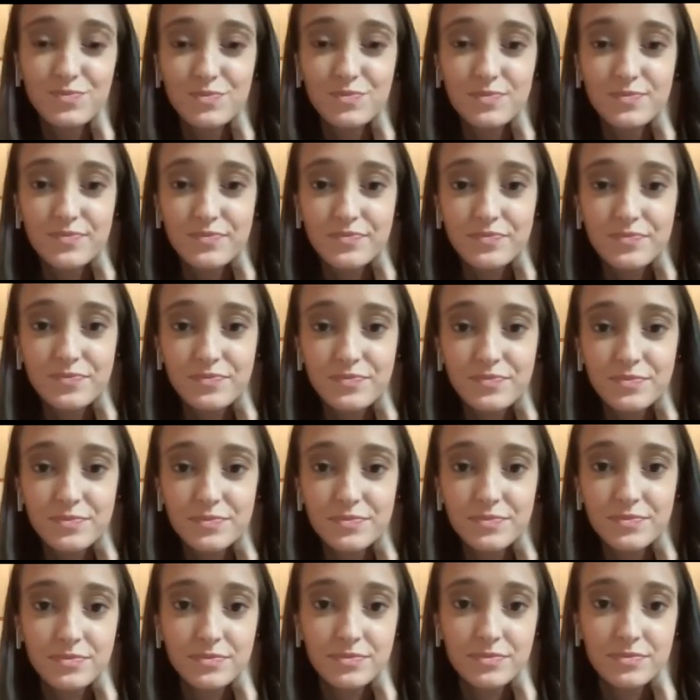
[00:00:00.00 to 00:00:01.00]

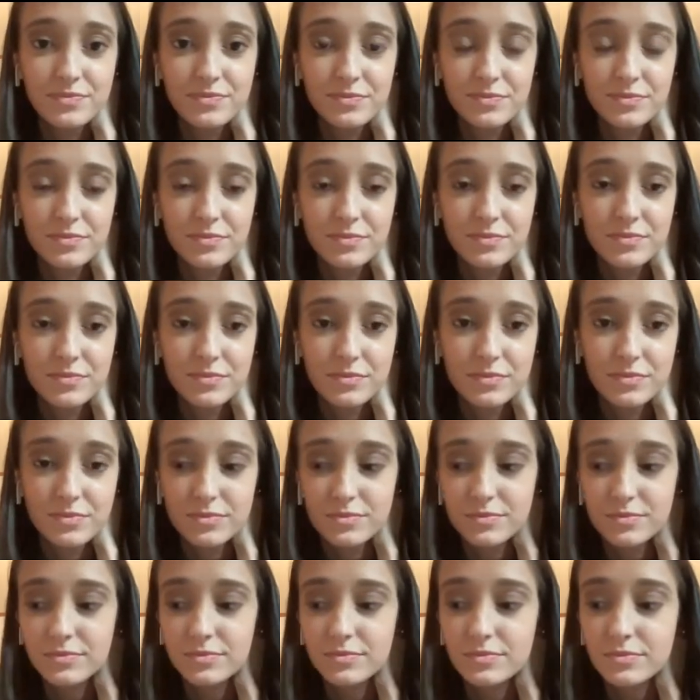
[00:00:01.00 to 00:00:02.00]

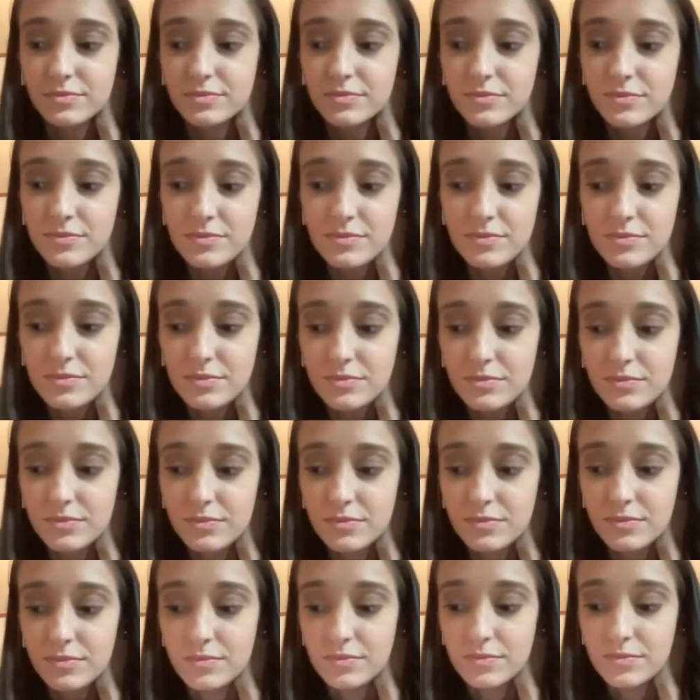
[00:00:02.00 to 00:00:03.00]

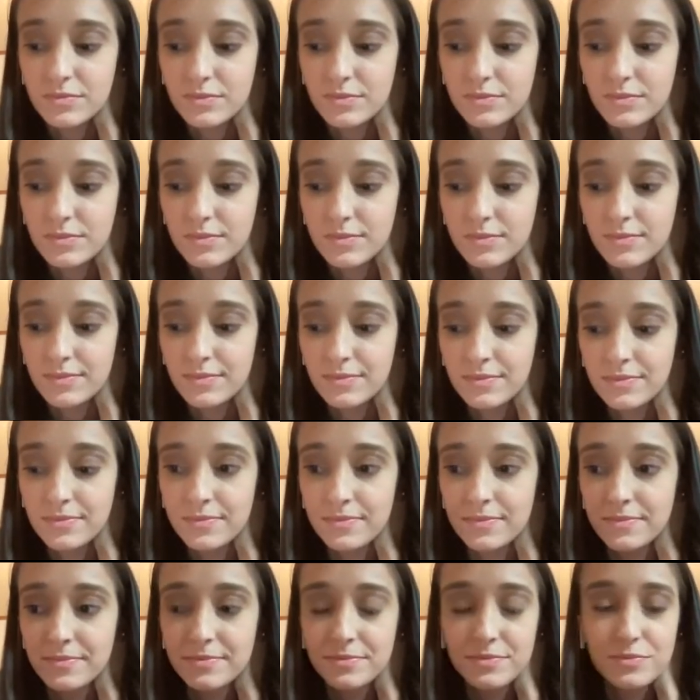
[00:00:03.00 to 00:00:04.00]

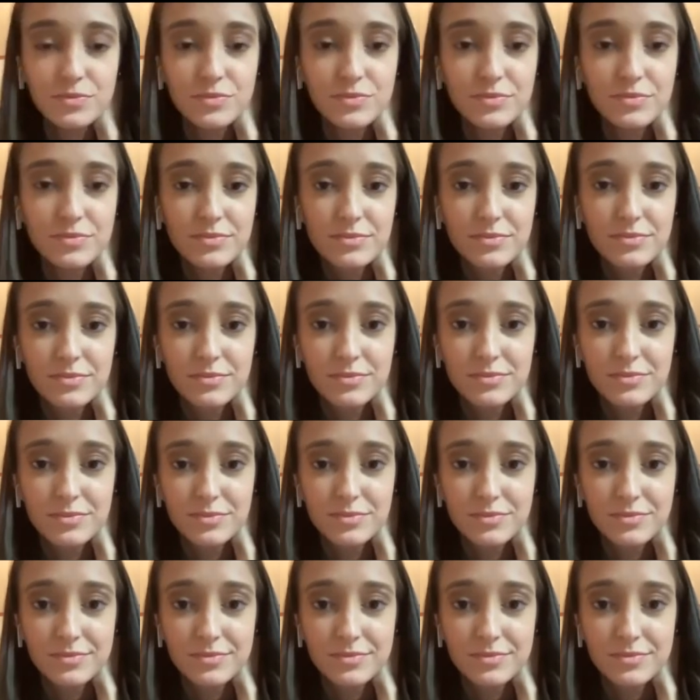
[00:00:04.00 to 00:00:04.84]
(silent)